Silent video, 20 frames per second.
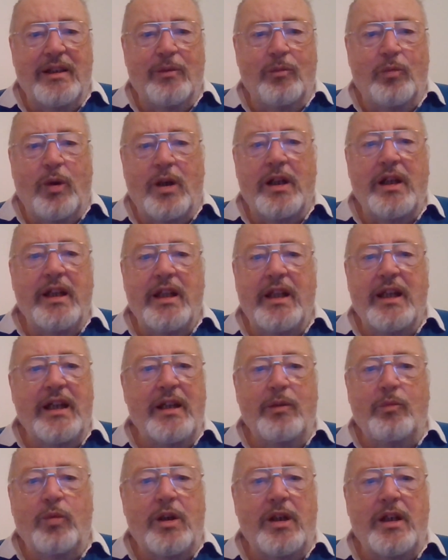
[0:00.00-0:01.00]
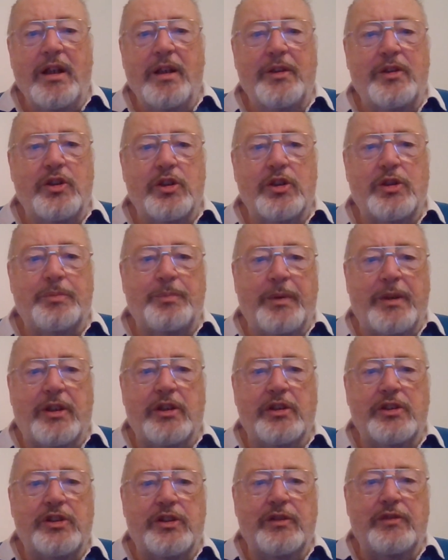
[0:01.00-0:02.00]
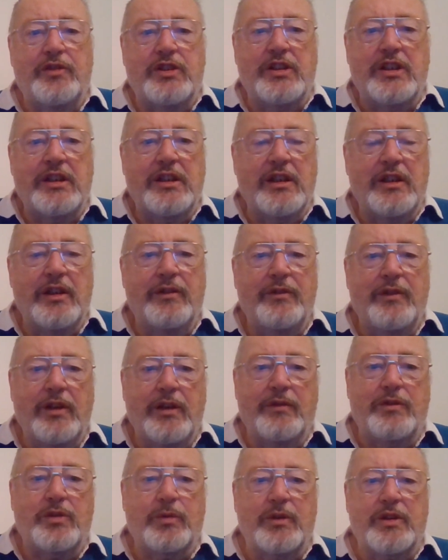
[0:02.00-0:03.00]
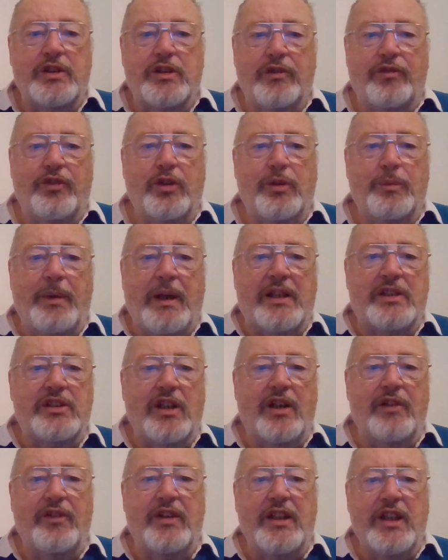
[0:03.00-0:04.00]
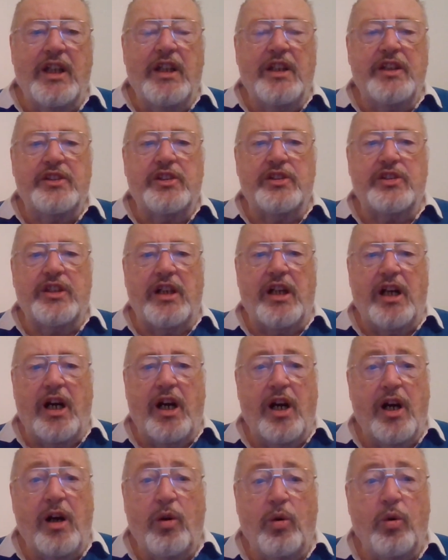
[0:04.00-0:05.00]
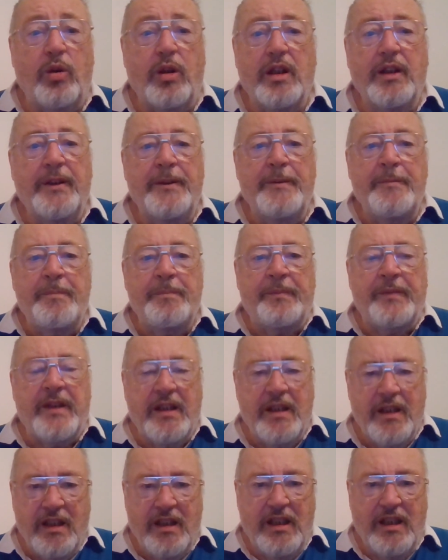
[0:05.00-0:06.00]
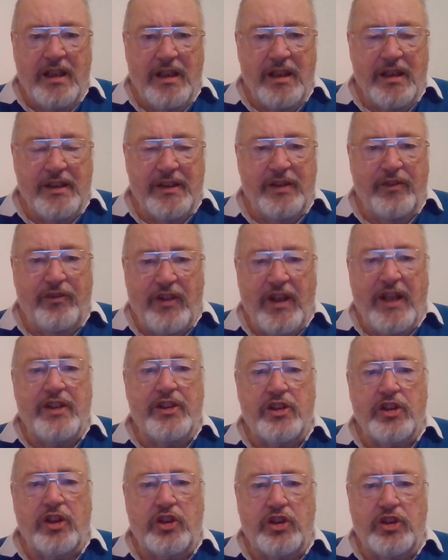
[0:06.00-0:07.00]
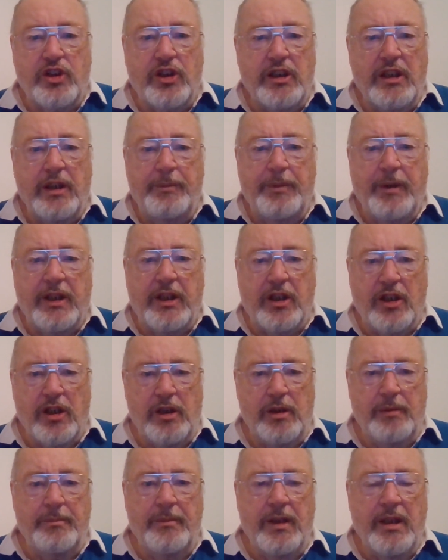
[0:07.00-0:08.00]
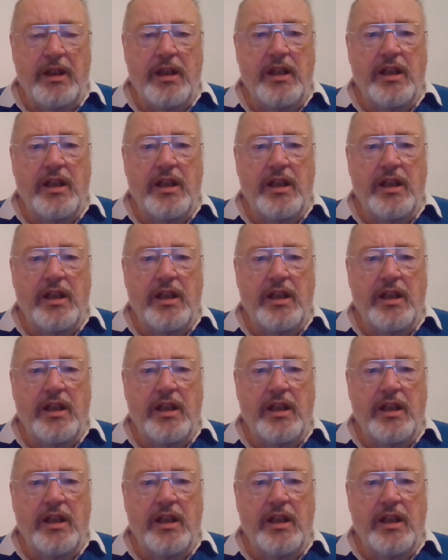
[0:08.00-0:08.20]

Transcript: why just because you've switched your fullbacks over does the whole defence suddenly become